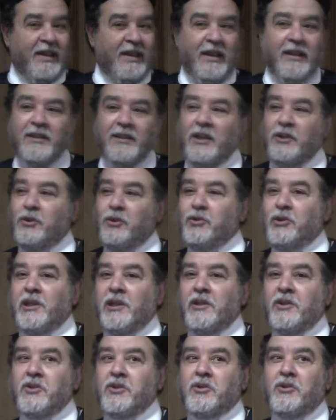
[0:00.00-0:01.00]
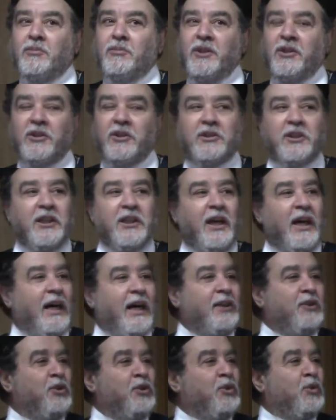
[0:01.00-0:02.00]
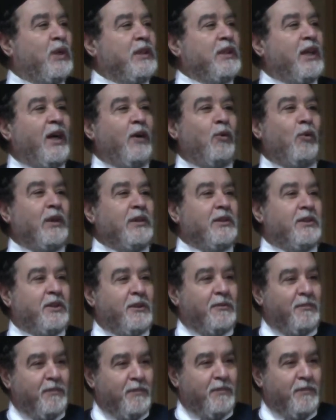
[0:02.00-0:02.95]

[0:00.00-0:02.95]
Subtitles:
In the nucleus community, I do what I want.